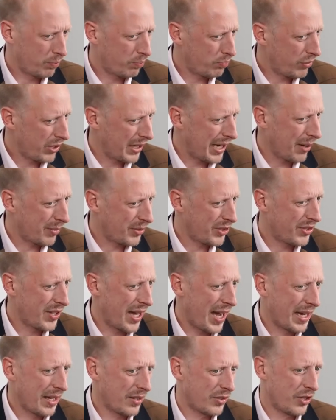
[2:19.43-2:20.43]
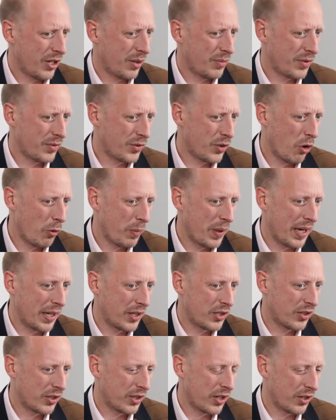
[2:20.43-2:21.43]
bring out today in terms of
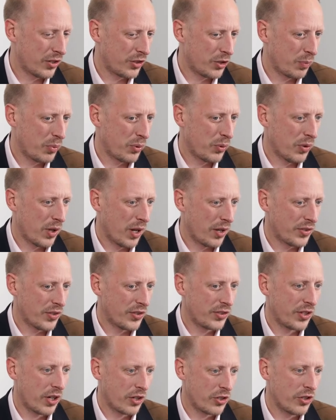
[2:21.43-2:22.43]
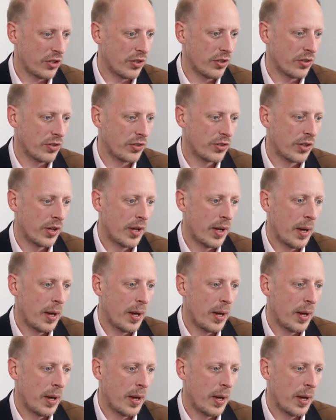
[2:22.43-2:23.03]
topics that kind of support our discussions.